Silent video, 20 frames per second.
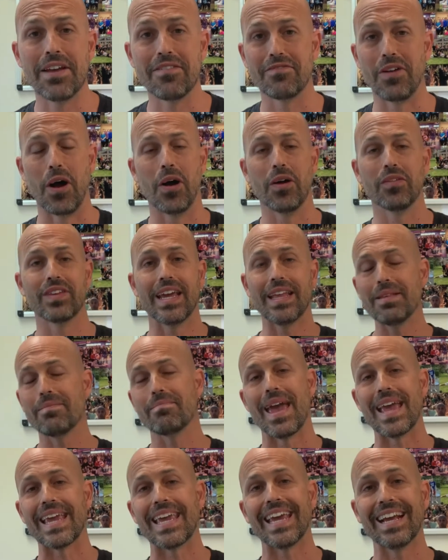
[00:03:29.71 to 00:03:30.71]
involved in the
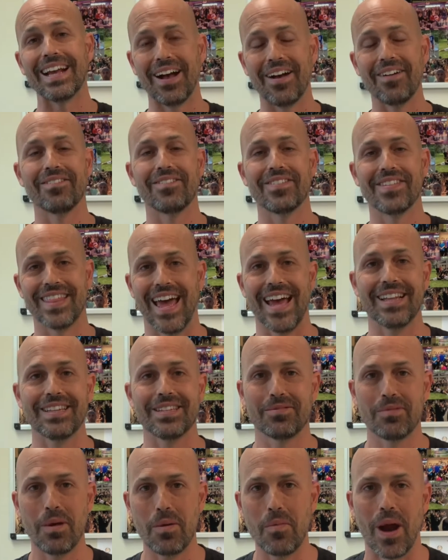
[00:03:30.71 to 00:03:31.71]
making of that
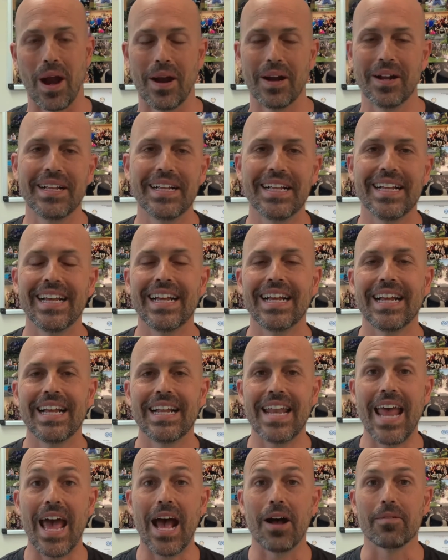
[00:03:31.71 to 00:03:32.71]
swimwear.
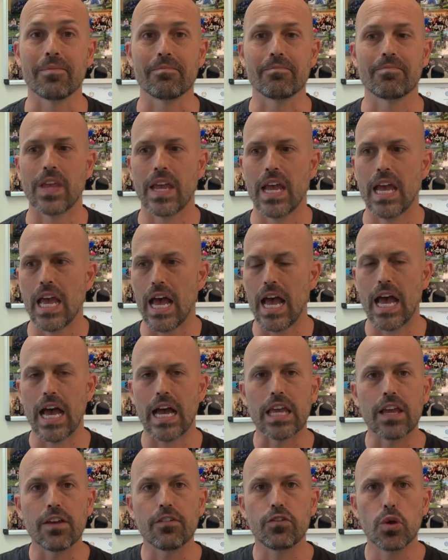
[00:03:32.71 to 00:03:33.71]
Now,
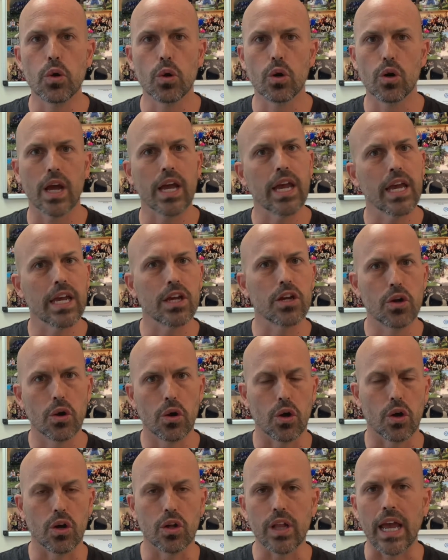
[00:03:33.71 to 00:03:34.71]
uh, if you're a
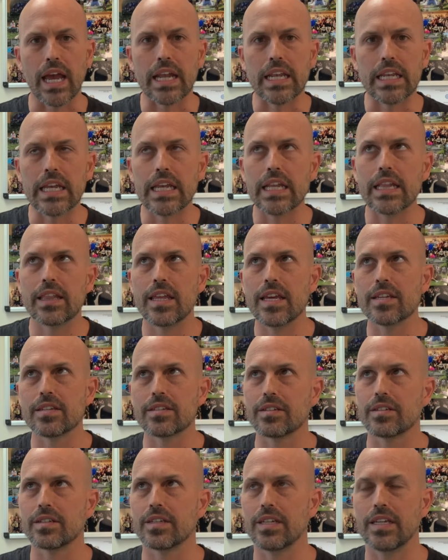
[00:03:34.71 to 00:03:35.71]
girl and
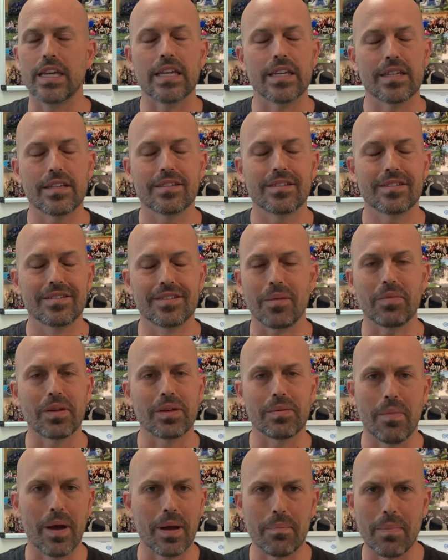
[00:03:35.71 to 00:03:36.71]
this is
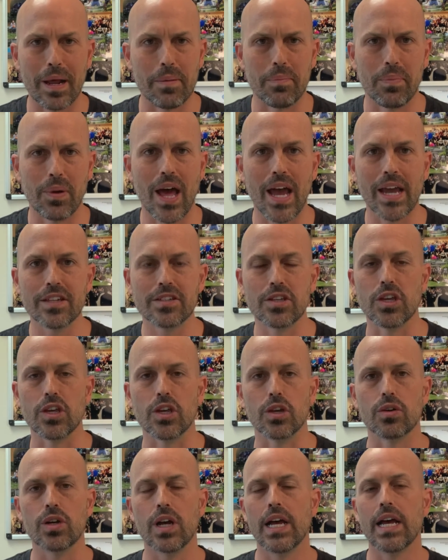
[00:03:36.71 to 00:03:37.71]
something that might, might apply to
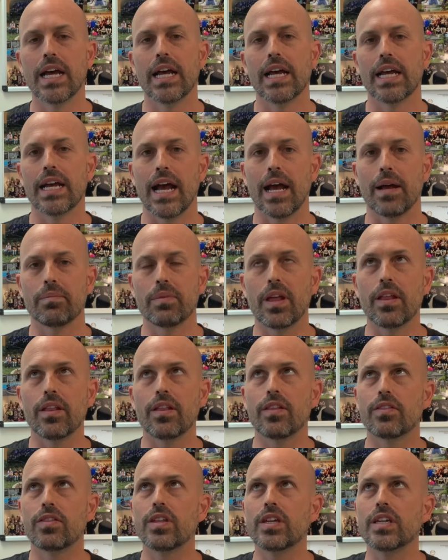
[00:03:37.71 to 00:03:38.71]
you, um,
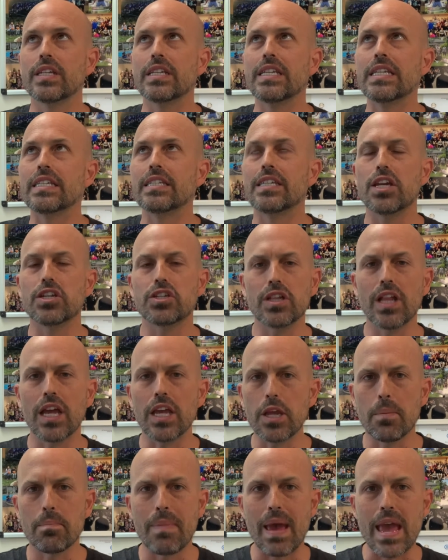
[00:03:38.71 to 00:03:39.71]
the decision that
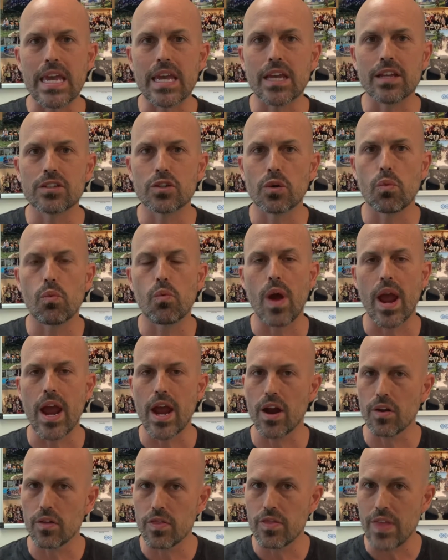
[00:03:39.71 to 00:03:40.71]
you're making to
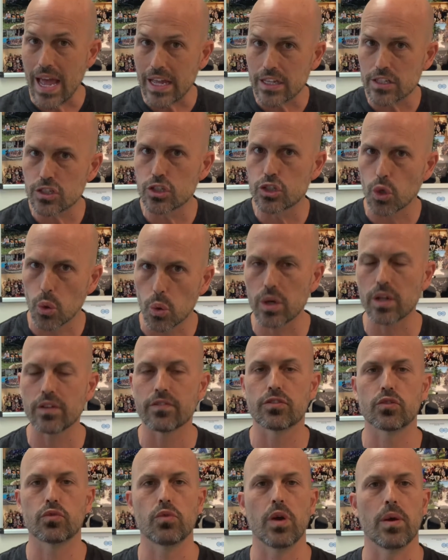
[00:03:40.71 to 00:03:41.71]
wear that sort of
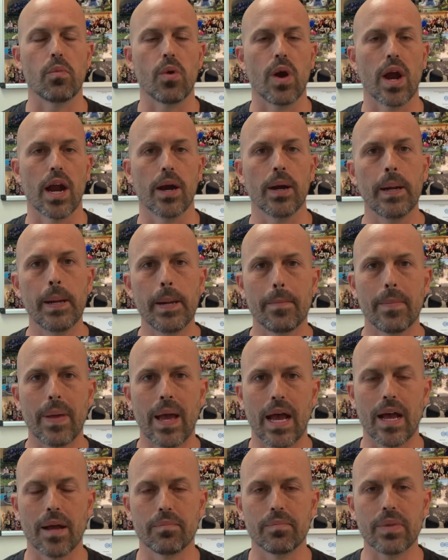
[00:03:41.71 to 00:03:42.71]
swimwear
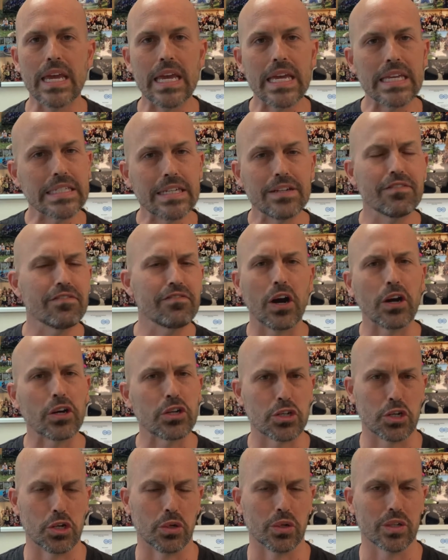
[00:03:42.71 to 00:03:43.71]
um, isn't
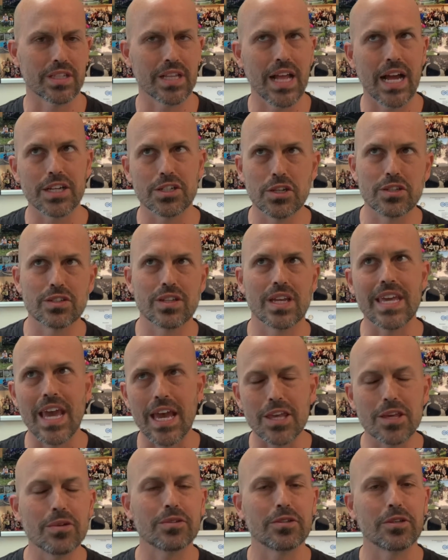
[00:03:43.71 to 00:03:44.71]
functional. It's not just to
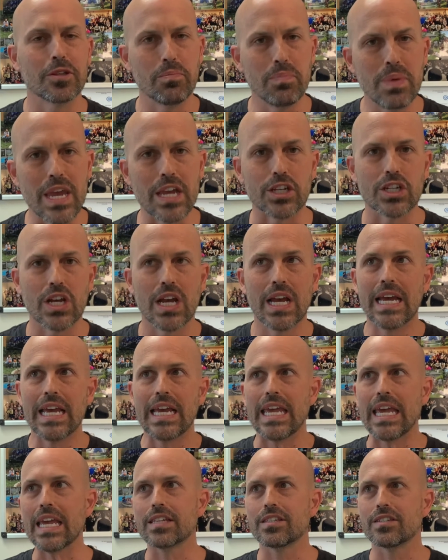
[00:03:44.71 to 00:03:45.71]
get you to the beach,
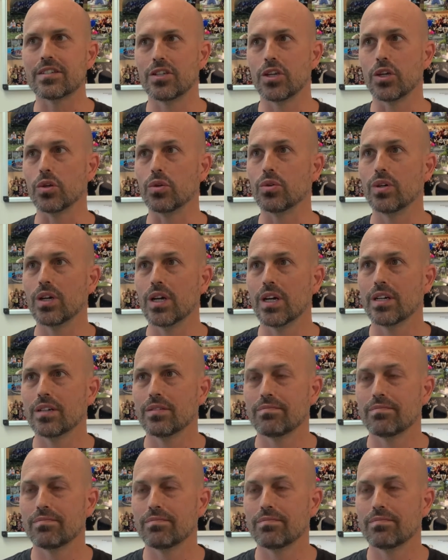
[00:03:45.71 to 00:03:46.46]
it's to